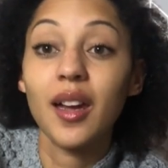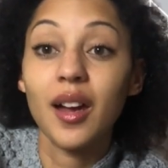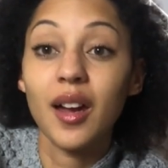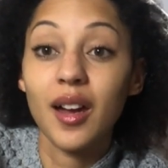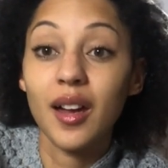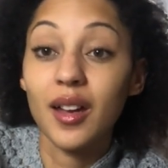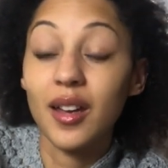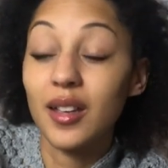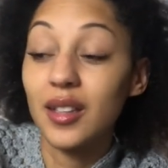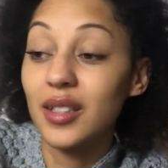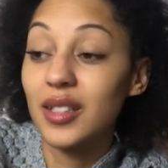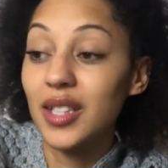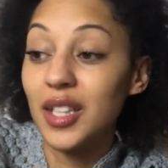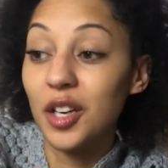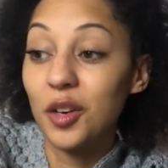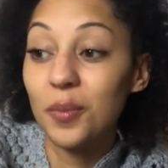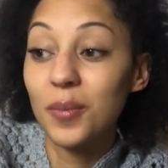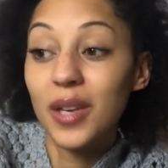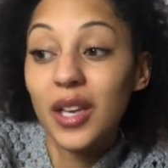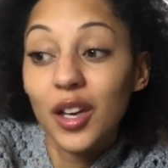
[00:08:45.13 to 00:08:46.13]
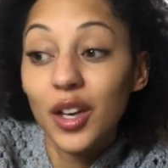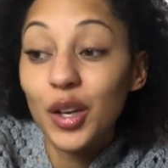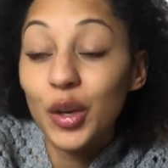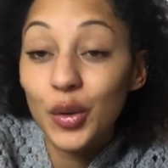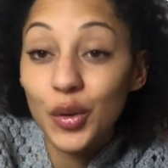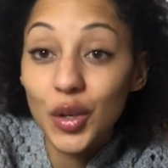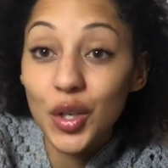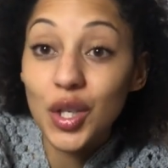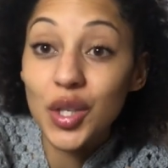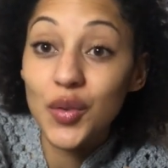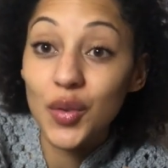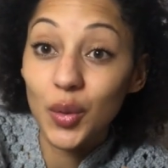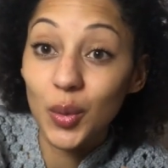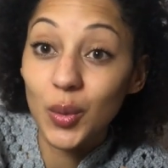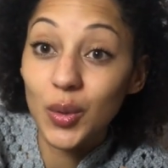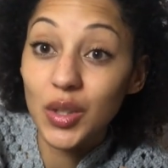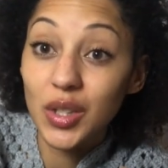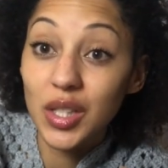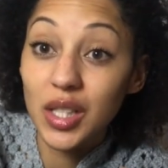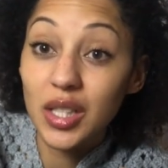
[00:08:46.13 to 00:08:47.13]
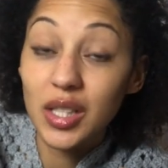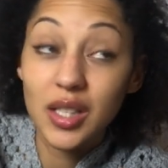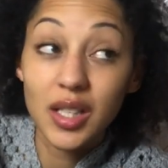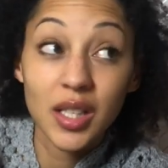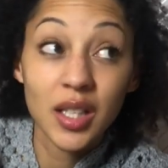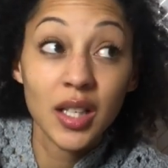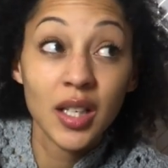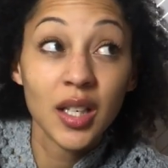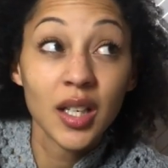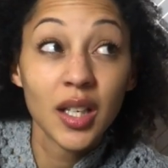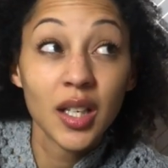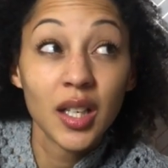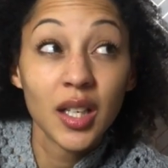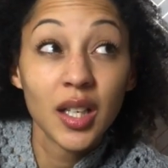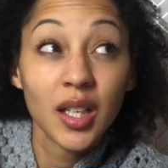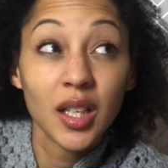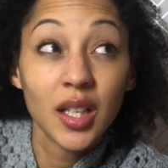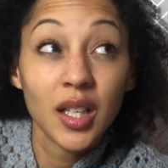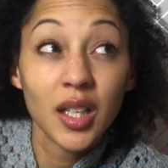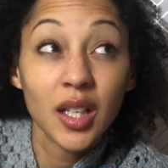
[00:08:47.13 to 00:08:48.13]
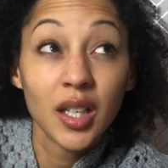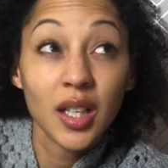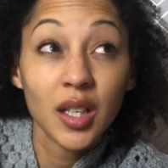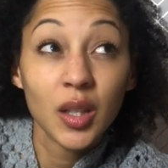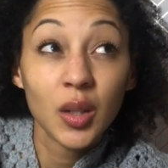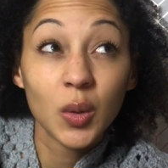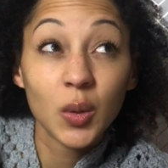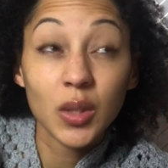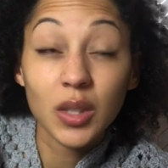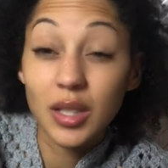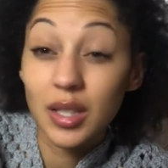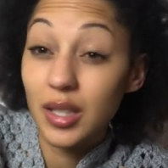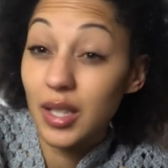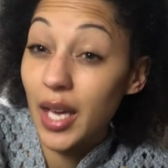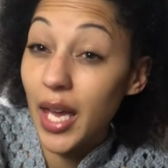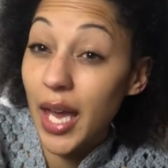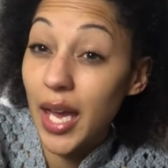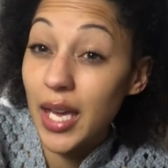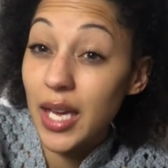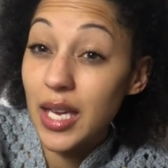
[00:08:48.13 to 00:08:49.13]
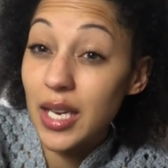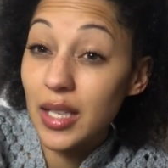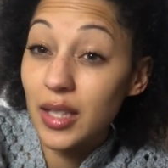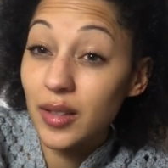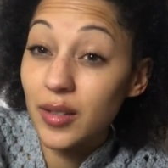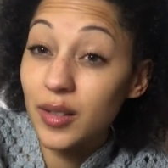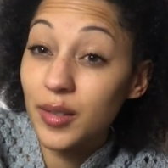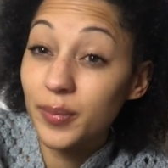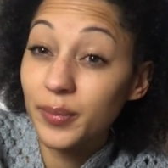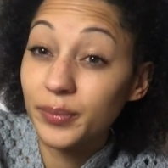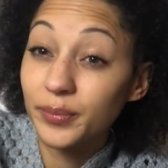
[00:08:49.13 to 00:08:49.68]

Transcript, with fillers: and said I'd be at yours for quarter to eight,